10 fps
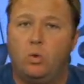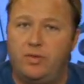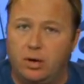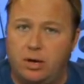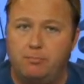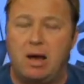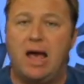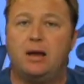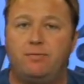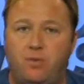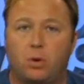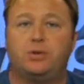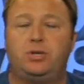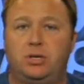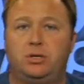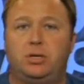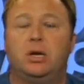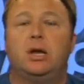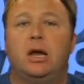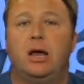with their combined forces
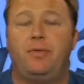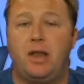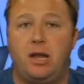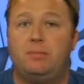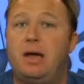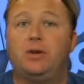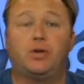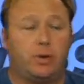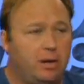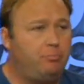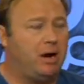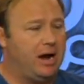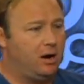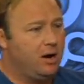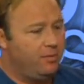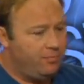than any major empire.